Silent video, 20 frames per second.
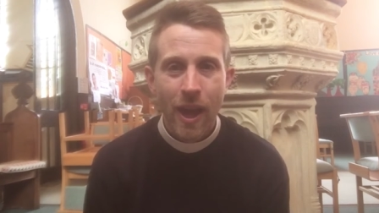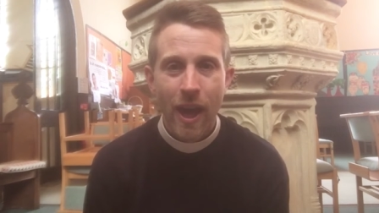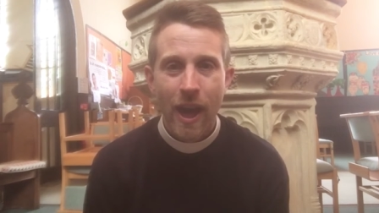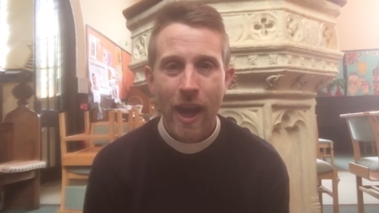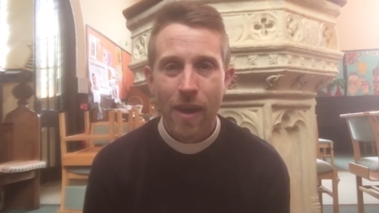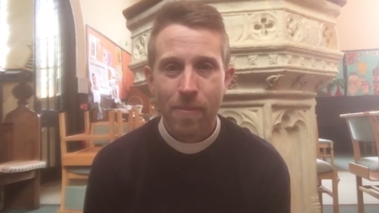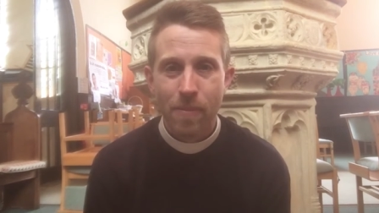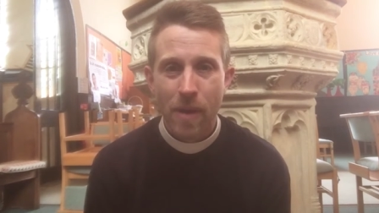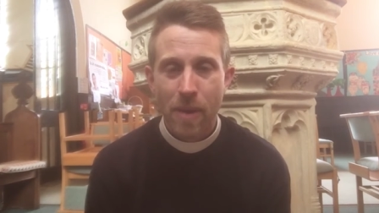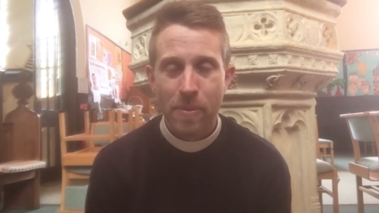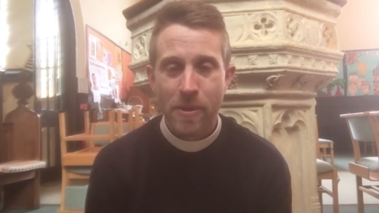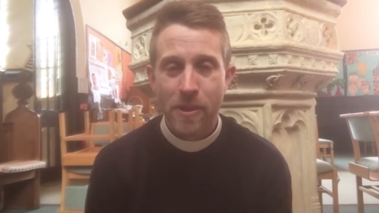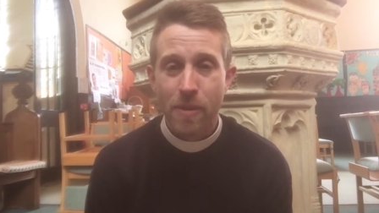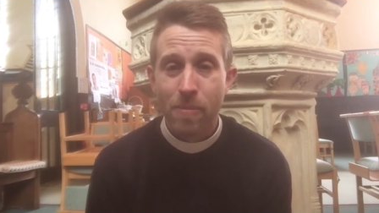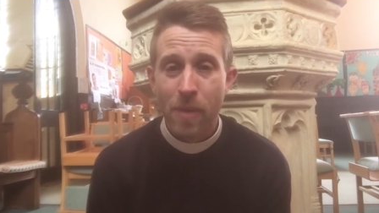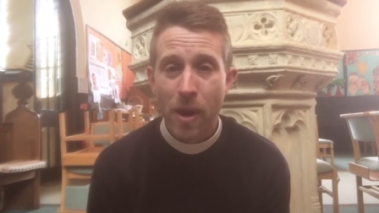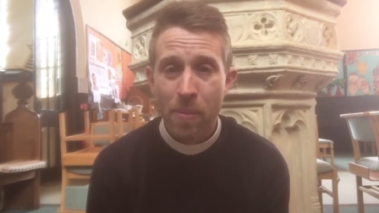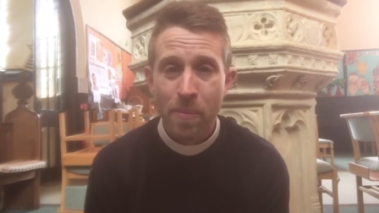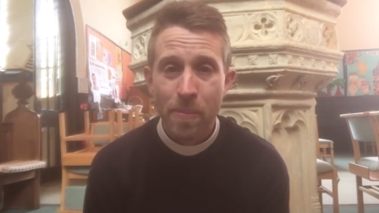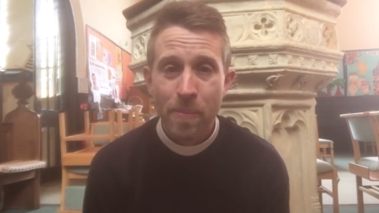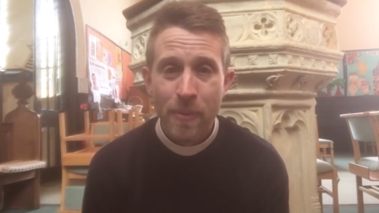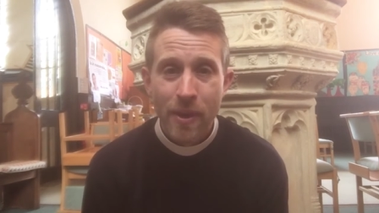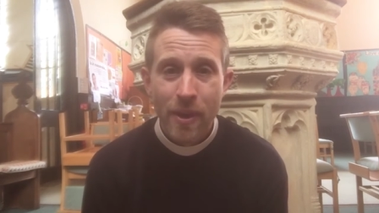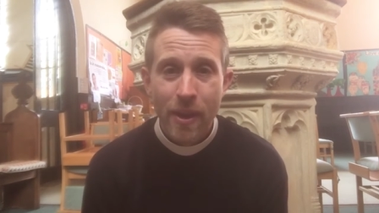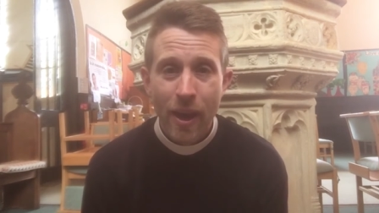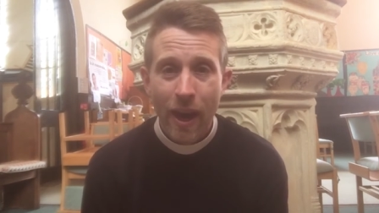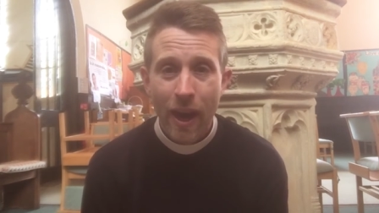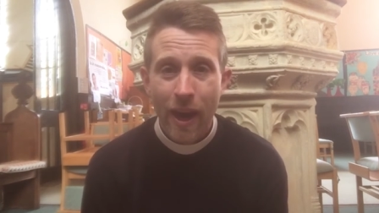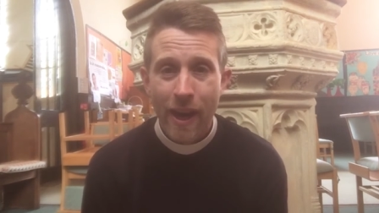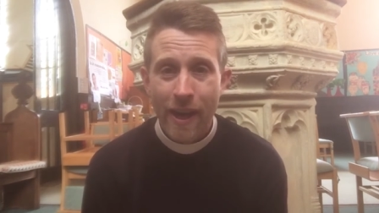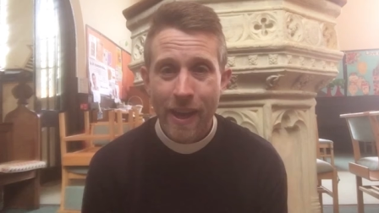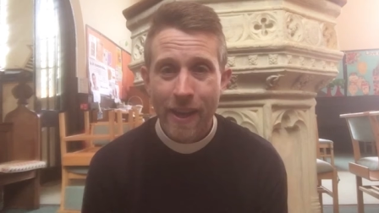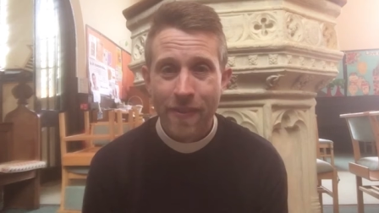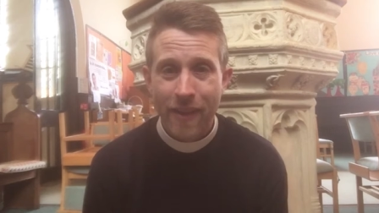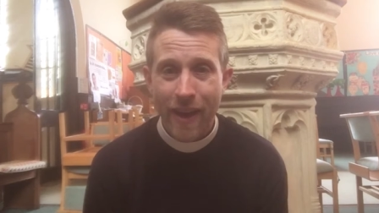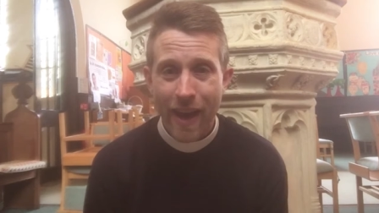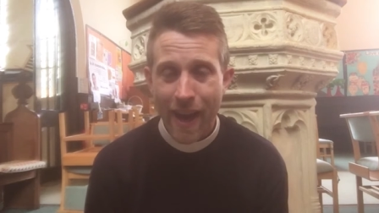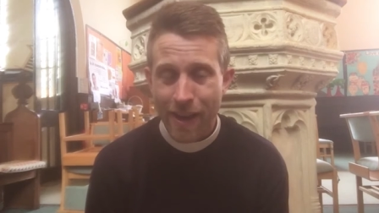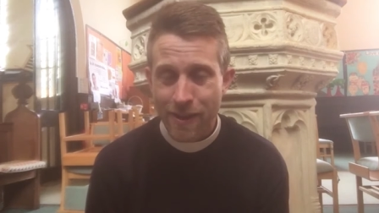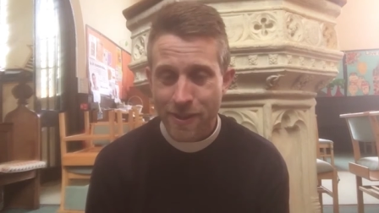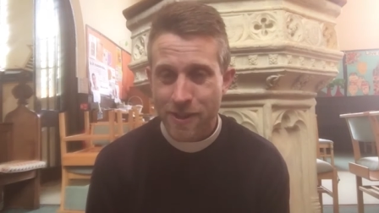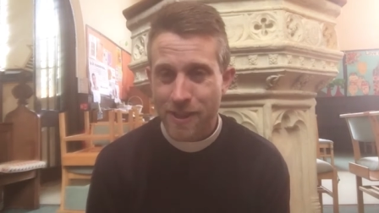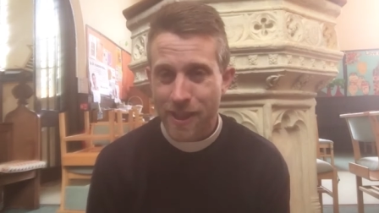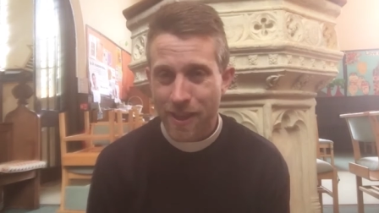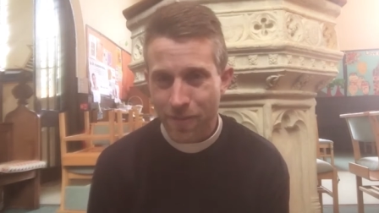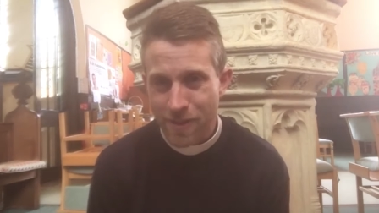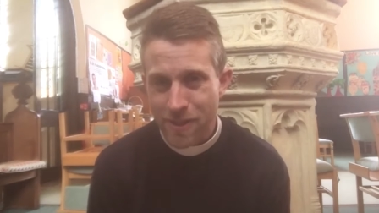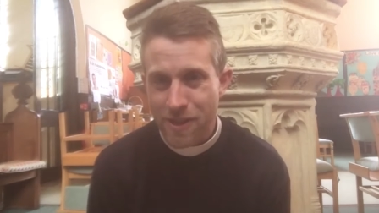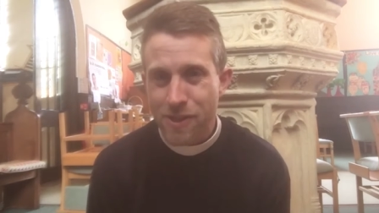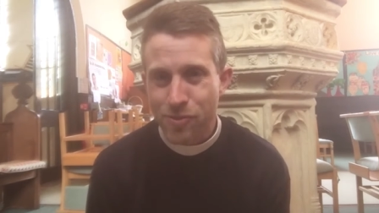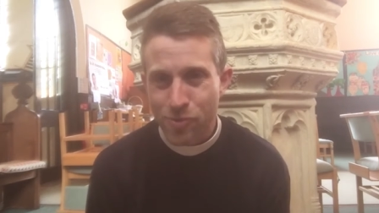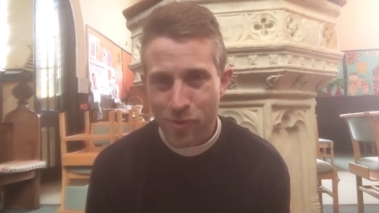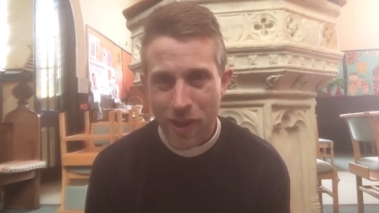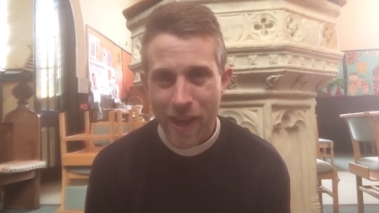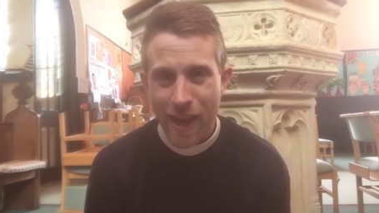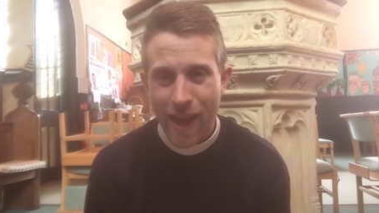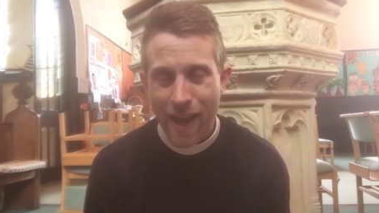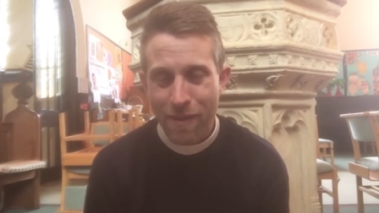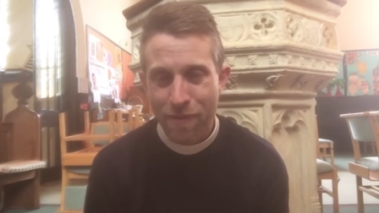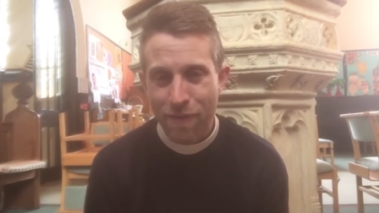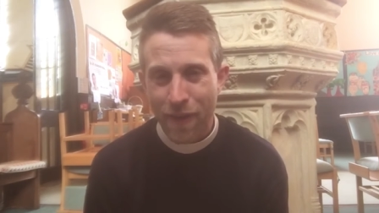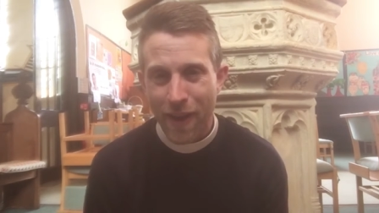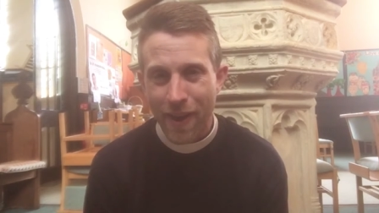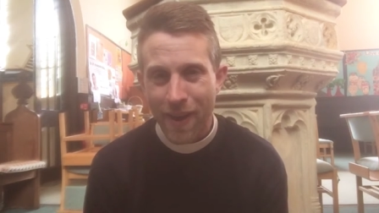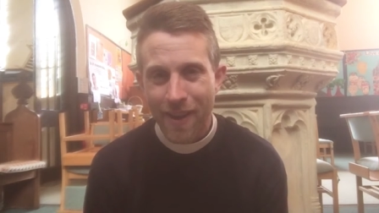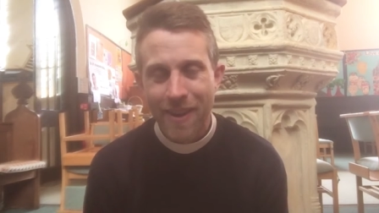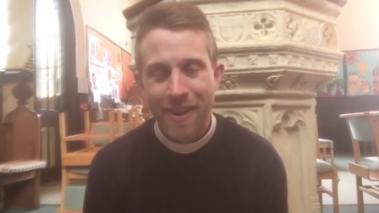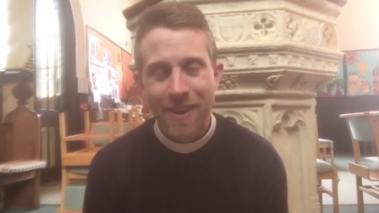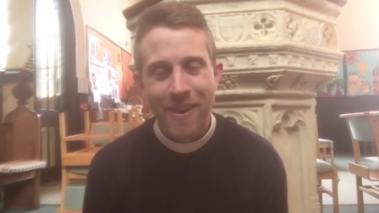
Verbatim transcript: Uh, maybe the mum uh, in the house is thinking, this is really heavy.